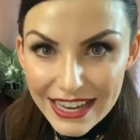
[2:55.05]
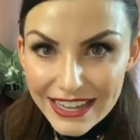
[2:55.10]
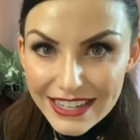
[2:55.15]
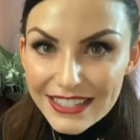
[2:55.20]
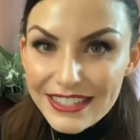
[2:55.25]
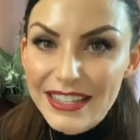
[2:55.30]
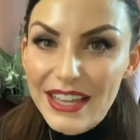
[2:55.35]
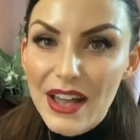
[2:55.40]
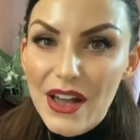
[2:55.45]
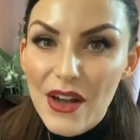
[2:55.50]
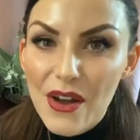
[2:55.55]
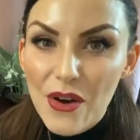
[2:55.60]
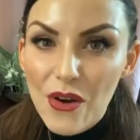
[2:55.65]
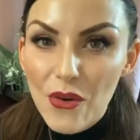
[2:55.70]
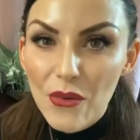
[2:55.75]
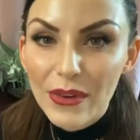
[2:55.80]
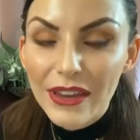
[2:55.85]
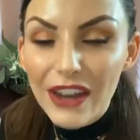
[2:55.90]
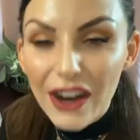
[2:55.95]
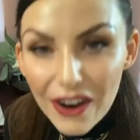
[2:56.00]
So
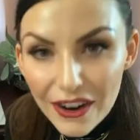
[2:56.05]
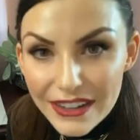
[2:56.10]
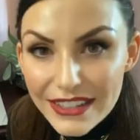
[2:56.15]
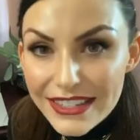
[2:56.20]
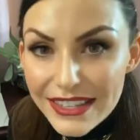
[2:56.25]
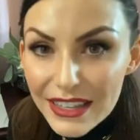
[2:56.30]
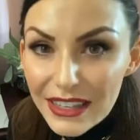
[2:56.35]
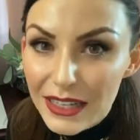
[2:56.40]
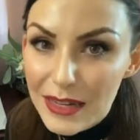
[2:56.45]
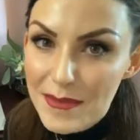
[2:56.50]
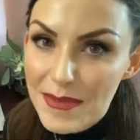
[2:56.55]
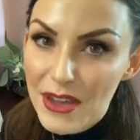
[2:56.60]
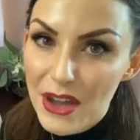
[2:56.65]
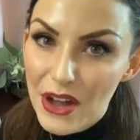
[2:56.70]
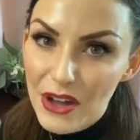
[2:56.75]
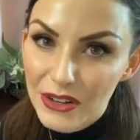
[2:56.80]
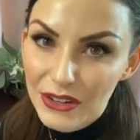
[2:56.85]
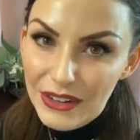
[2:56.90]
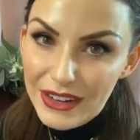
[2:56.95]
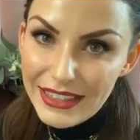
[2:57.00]
we are still going to be
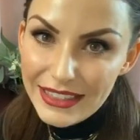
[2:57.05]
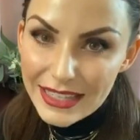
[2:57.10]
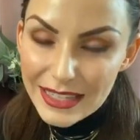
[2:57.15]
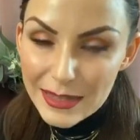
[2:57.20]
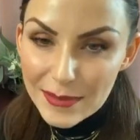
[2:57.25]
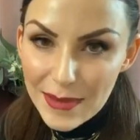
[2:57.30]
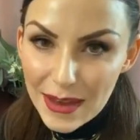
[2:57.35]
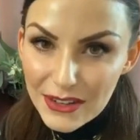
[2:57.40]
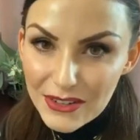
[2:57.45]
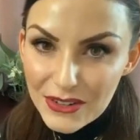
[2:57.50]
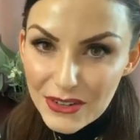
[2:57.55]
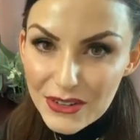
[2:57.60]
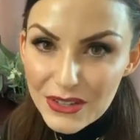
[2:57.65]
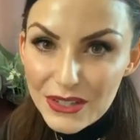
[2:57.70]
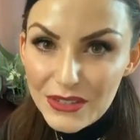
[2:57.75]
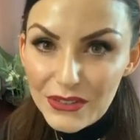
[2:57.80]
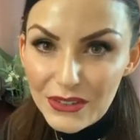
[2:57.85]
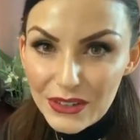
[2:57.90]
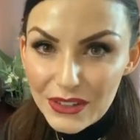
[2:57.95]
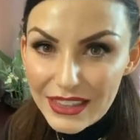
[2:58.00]
honoring the specials
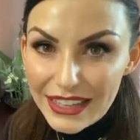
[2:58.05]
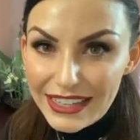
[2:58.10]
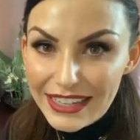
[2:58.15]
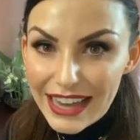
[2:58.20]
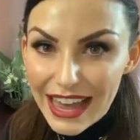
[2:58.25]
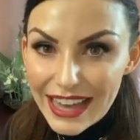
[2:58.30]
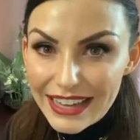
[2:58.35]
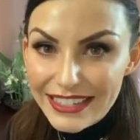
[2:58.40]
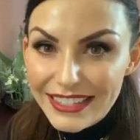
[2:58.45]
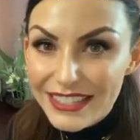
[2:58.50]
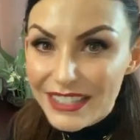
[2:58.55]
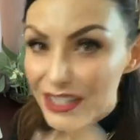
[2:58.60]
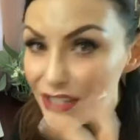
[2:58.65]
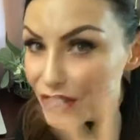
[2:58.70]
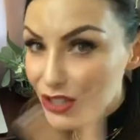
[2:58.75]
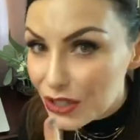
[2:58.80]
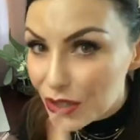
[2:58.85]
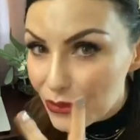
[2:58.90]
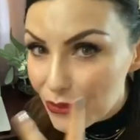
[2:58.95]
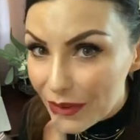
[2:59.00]
for the next
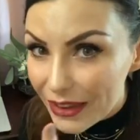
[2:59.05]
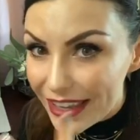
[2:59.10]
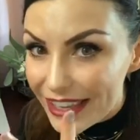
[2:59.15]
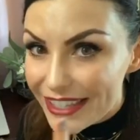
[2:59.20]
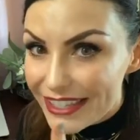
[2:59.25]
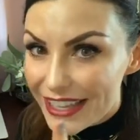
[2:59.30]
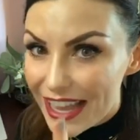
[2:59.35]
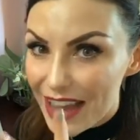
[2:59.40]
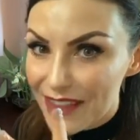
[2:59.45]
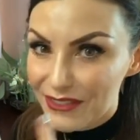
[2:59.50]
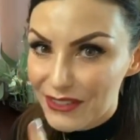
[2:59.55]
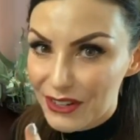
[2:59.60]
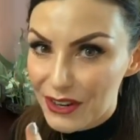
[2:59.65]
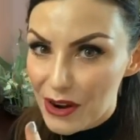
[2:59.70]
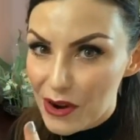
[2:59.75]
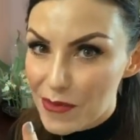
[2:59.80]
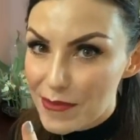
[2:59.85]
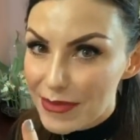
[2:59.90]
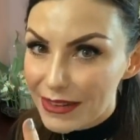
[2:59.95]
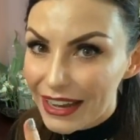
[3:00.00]
2 weeks after
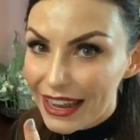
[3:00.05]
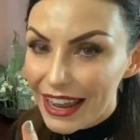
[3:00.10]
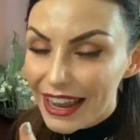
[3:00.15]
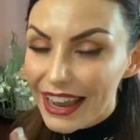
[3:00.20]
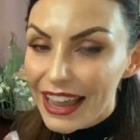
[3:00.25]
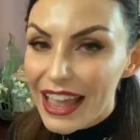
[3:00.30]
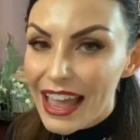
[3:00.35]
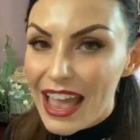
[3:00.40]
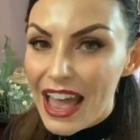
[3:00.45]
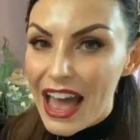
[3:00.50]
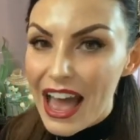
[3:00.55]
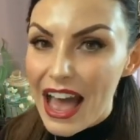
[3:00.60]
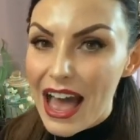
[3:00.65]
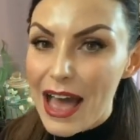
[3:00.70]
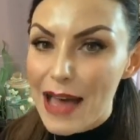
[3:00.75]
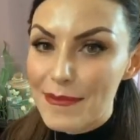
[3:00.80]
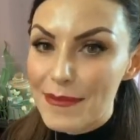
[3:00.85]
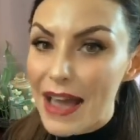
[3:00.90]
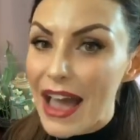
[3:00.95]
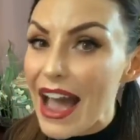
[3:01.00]
opening.
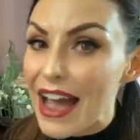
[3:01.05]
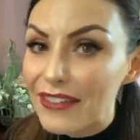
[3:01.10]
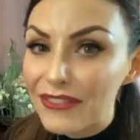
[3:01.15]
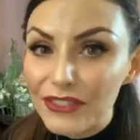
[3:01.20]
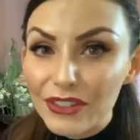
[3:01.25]
After